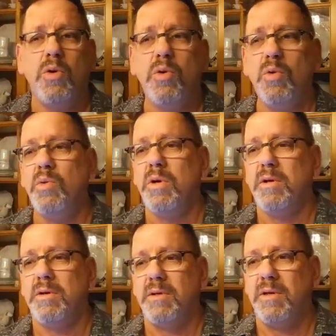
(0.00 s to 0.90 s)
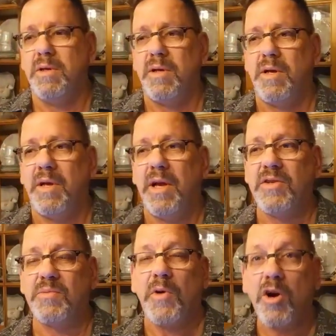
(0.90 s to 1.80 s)
who
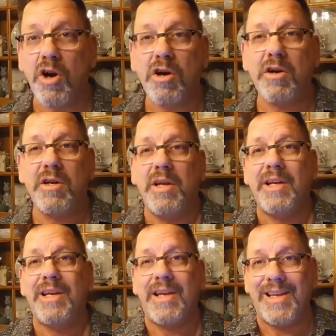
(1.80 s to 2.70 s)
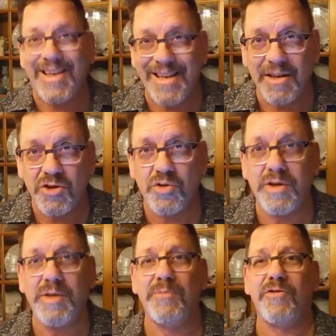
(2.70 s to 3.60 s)
has heard in a
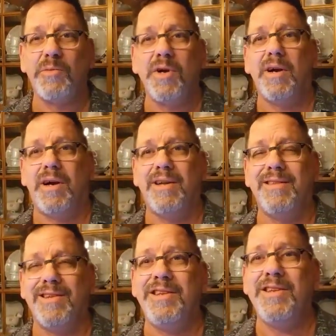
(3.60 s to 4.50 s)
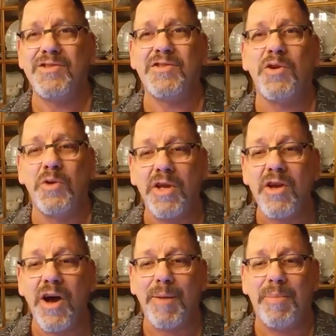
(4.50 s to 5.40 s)
dream from God that he needs to go to
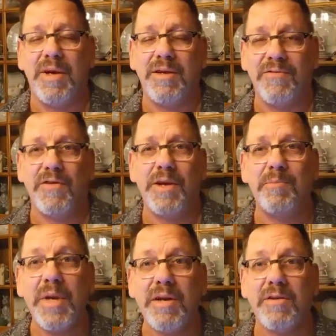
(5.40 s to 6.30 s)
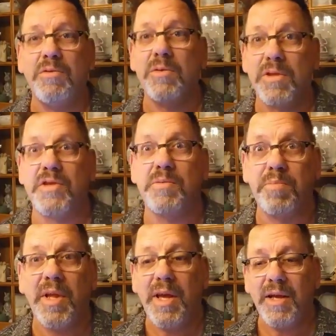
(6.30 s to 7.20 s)
Joppa and find Peter, who will
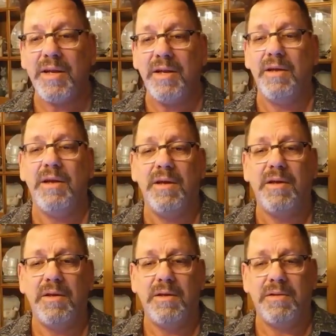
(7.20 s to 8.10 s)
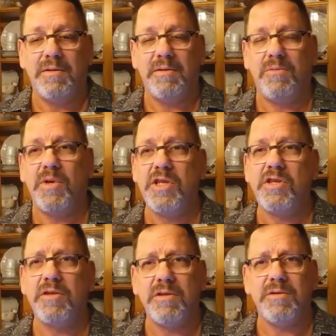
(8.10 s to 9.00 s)
explain what he
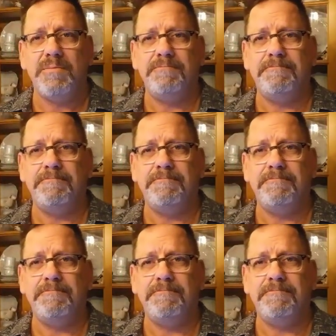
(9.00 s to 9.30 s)
should do.